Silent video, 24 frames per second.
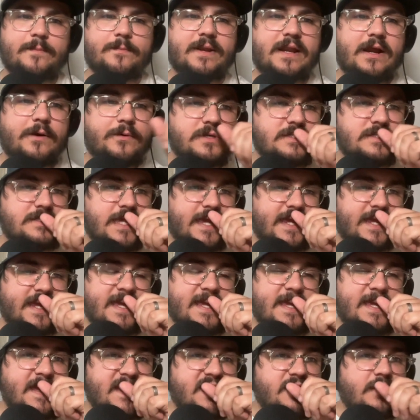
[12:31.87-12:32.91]
But I would say,
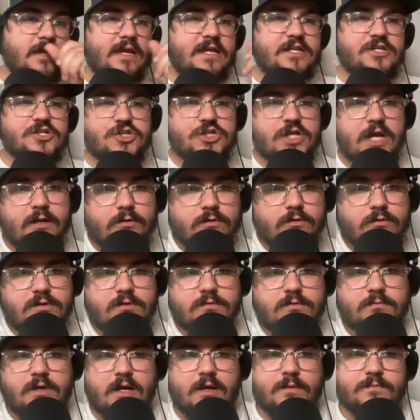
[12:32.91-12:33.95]
in general,